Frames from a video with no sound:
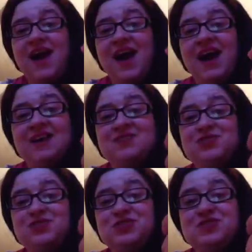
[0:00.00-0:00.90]
and
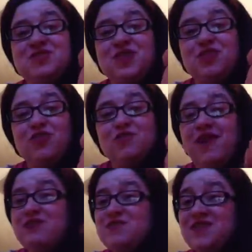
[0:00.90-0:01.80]
just an
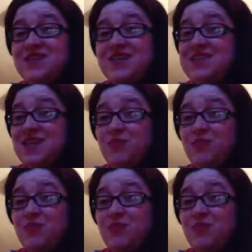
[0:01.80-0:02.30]
all-around fantastic